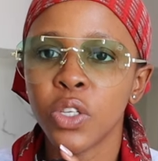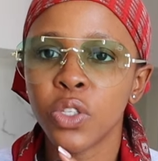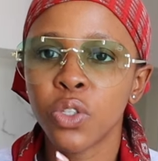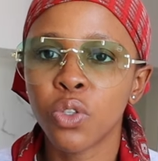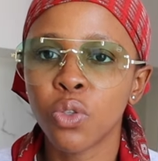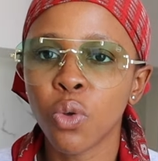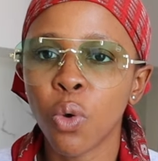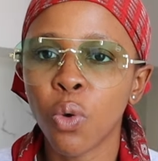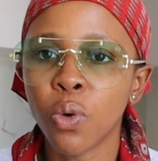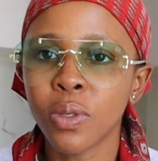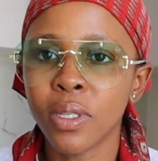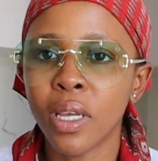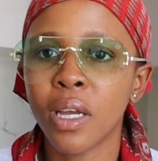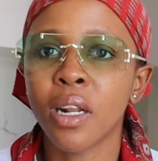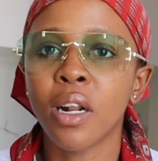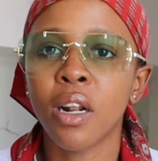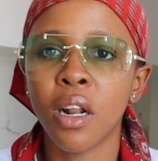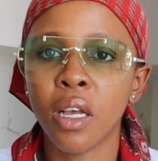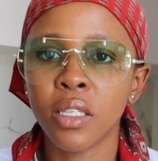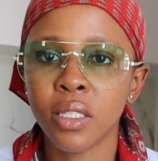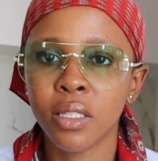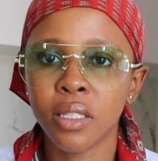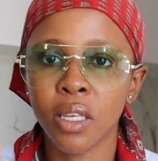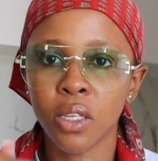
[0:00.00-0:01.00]
so
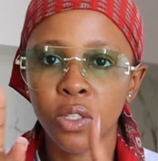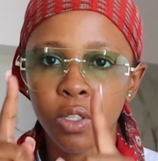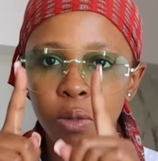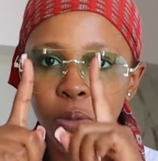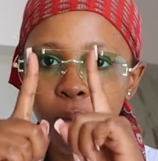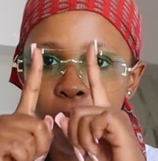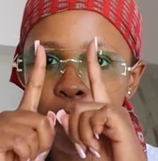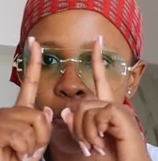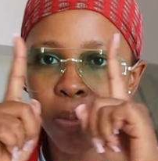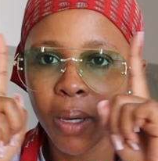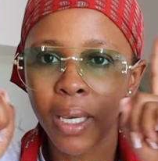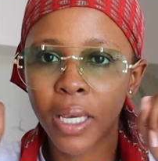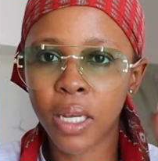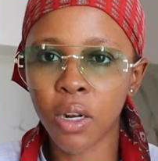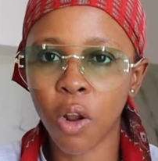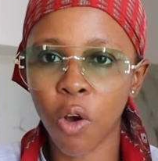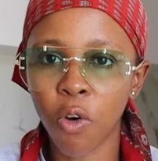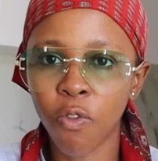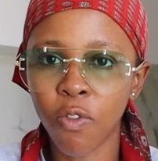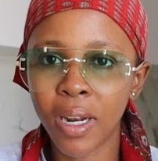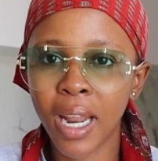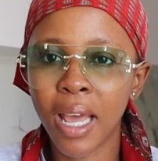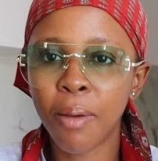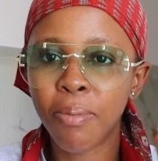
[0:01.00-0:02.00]
sunglasses tend to be big and
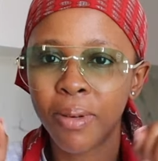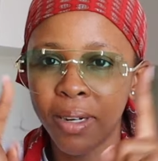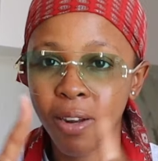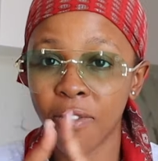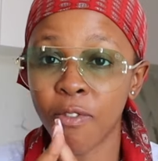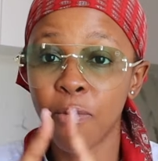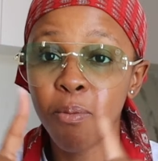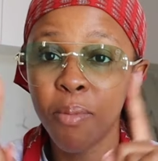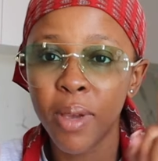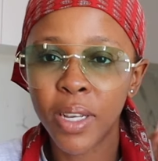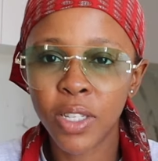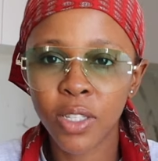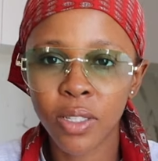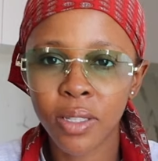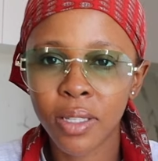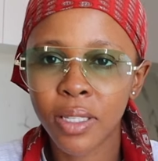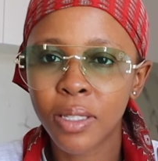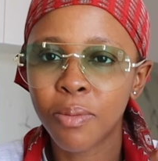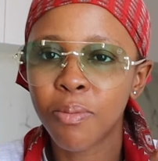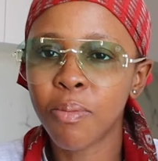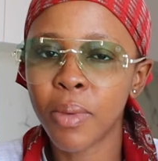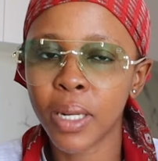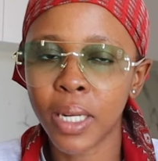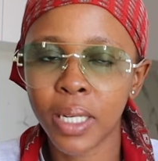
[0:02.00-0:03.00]
overlap, and I've mentioned
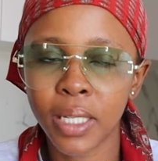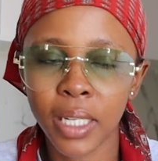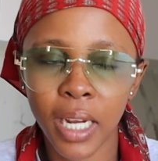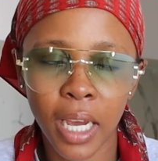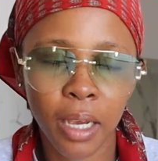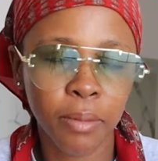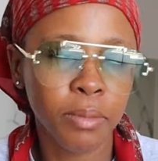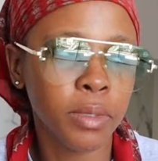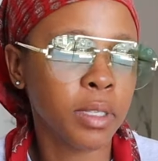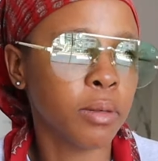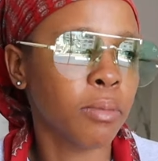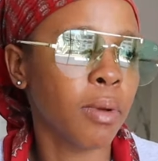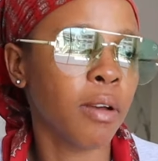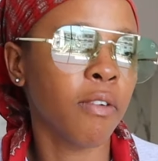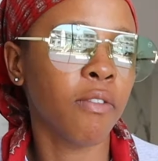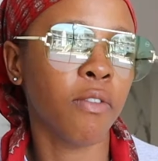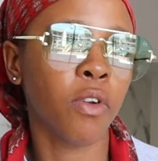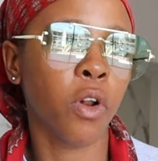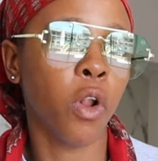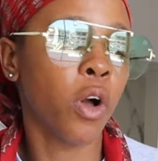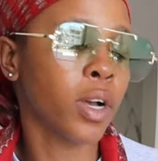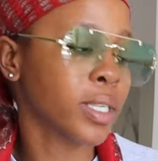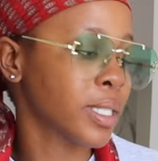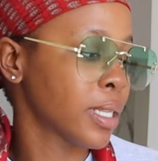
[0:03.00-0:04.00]
this many times in my
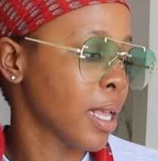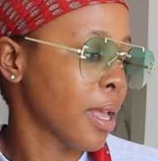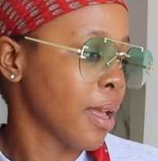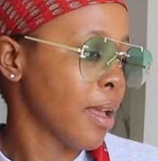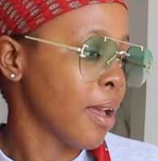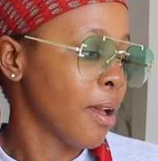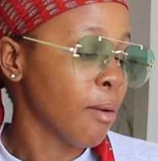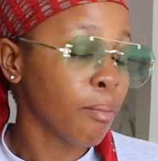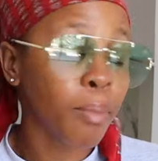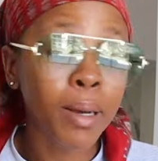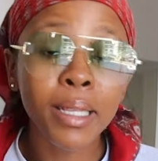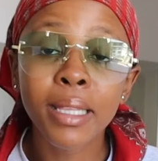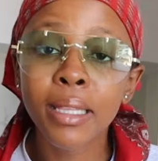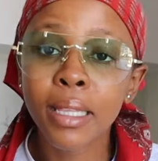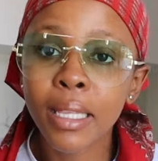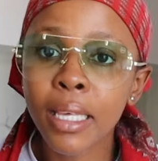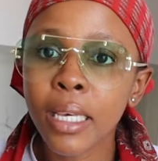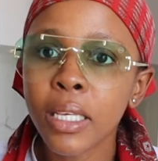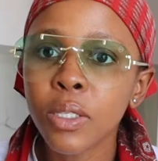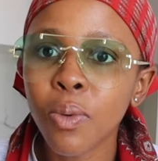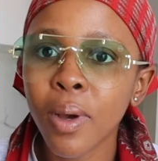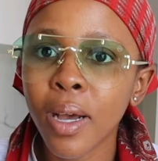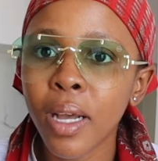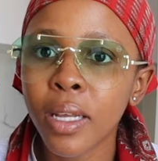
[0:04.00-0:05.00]
vlogs. But
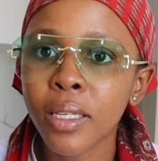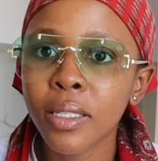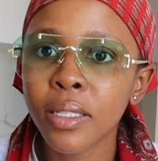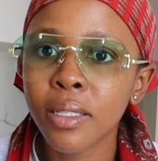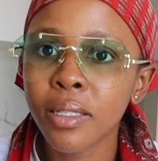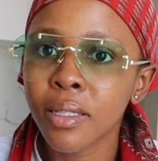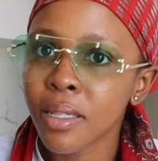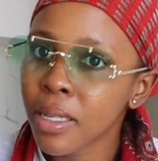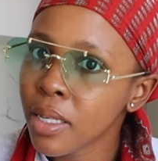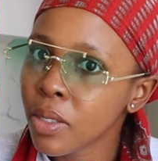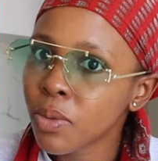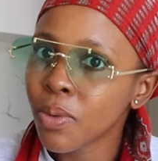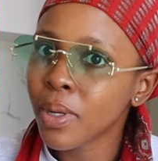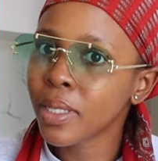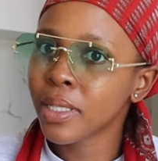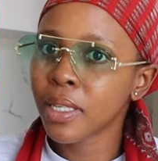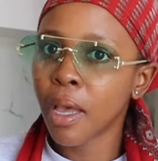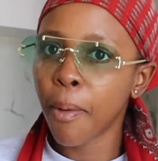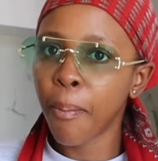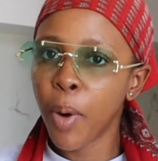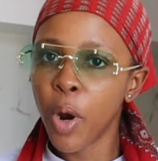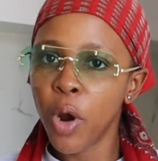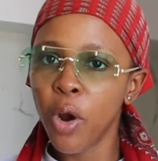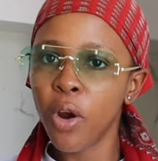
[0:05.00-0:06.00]
these ones
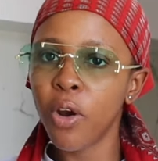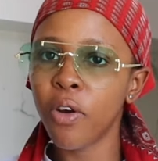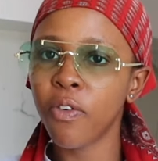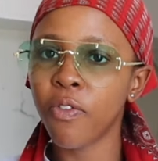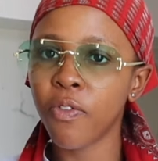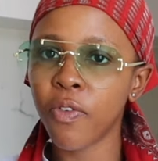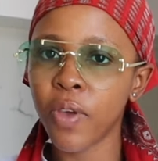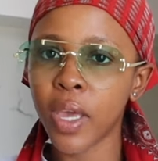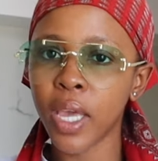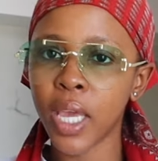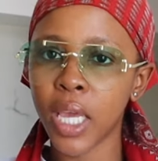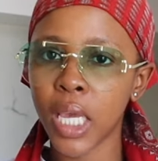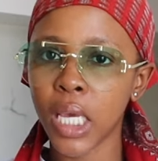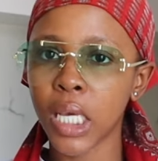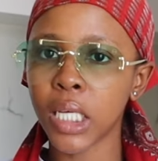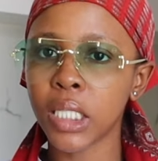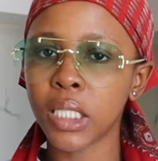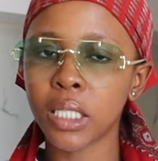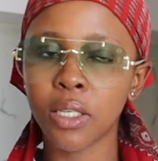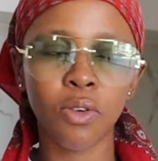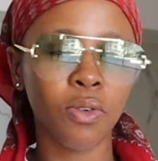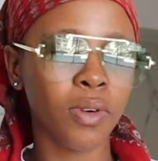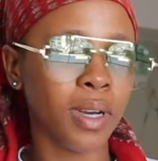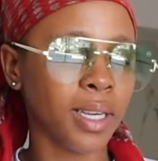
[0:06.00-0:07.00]
are
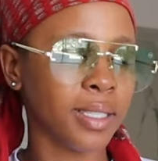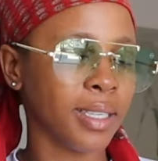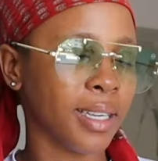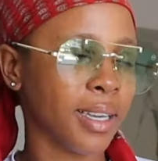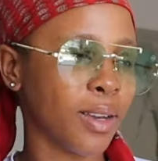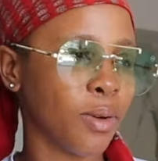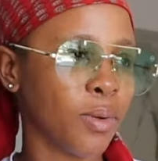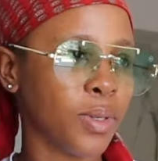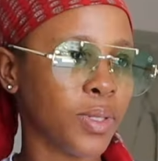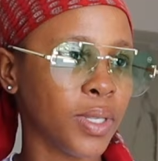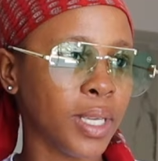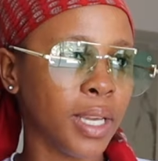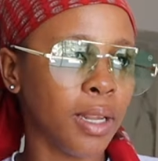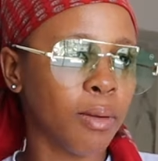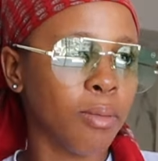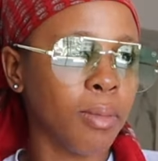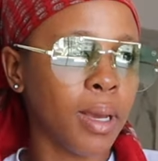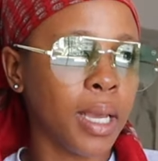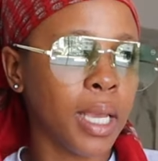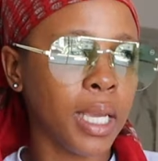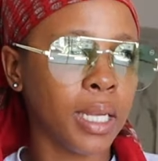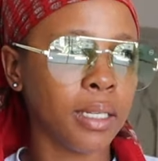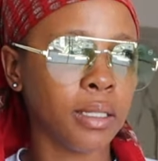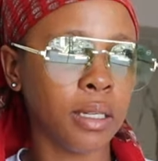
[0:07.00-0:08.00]
perfect. Yo guys, I can't wait to get
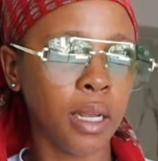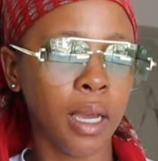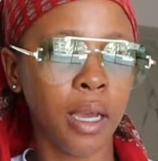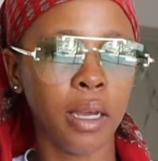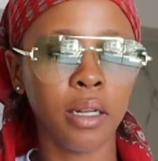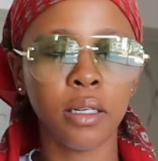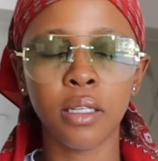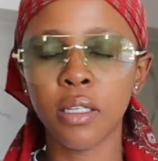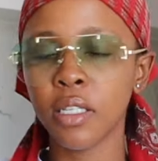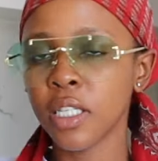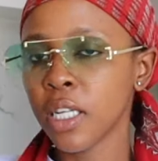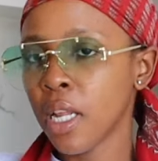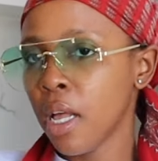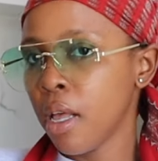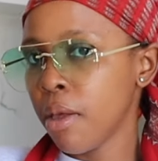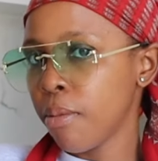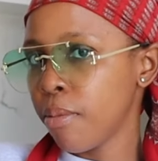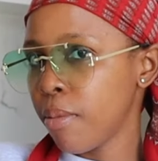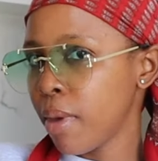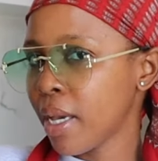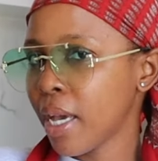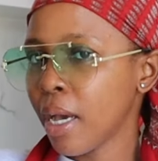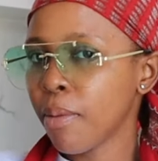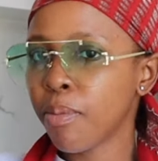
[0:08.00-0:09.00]
my hair done,
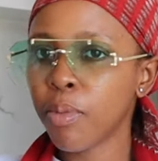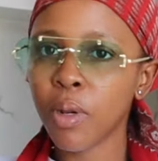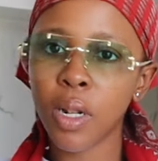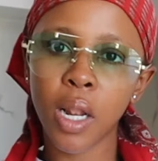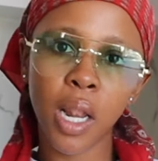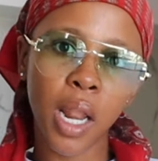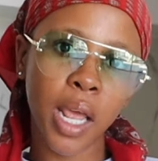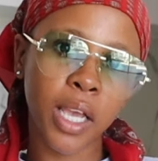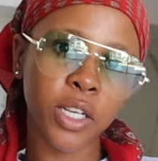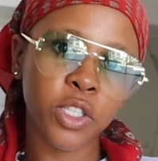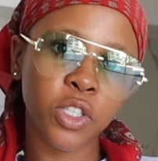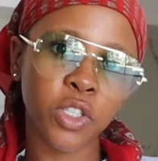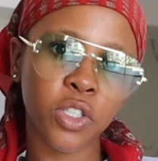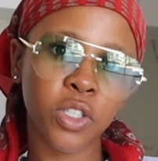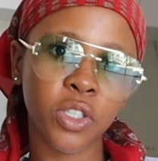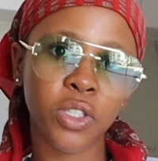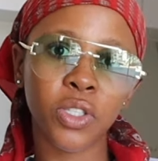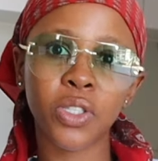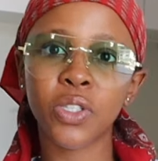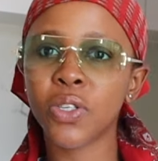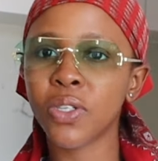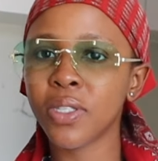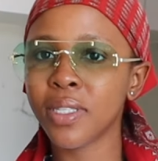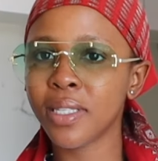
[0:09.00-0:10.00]
makeup,
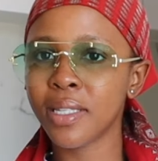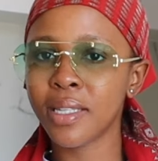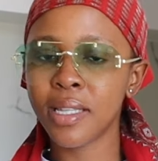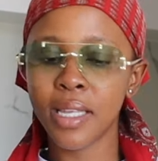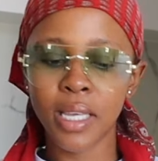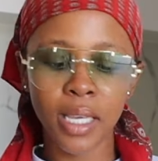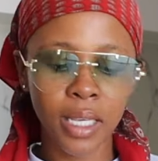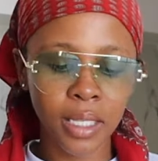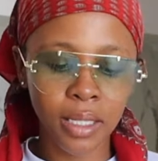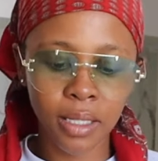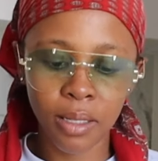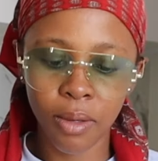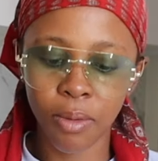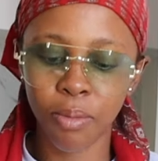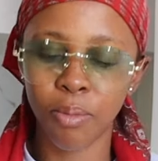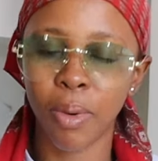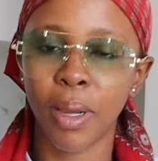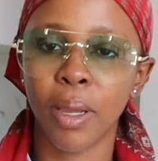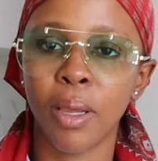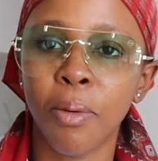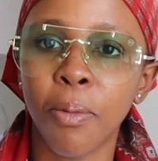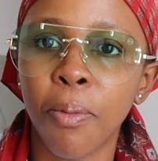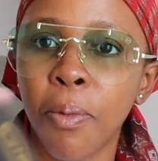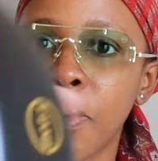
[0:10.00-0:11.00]
lashes, because these
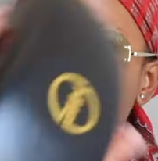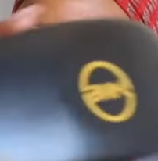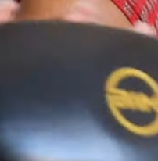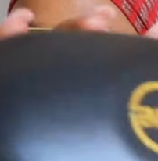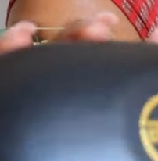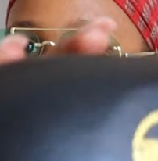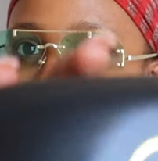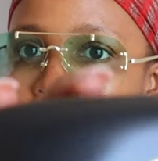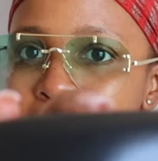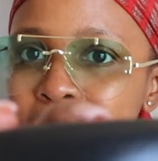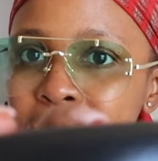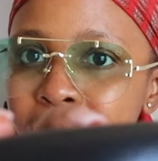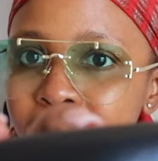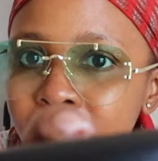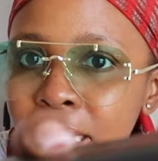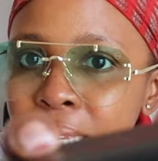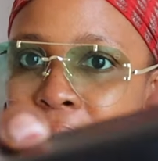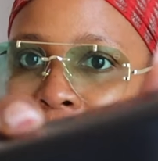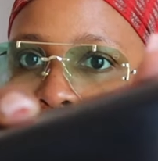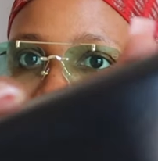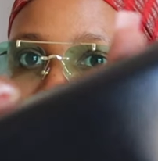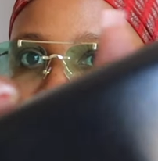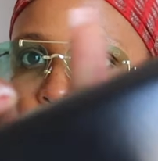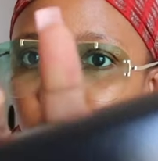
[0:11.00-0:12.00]
by Bona
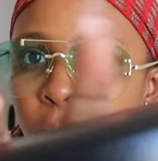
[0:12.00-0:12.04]
Wendy,